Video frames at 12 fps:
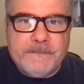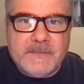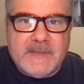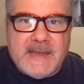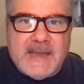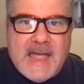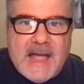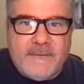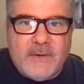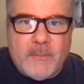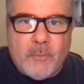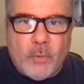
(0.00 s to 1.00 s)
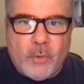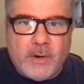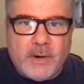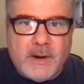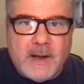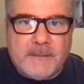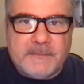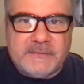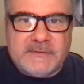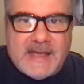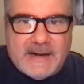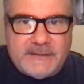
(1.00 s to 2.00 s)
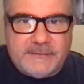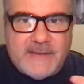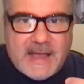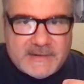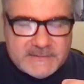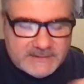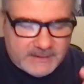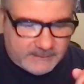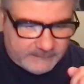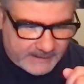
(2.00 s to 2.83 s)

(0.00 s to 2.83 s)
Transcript: They have a more um, satisfaction out of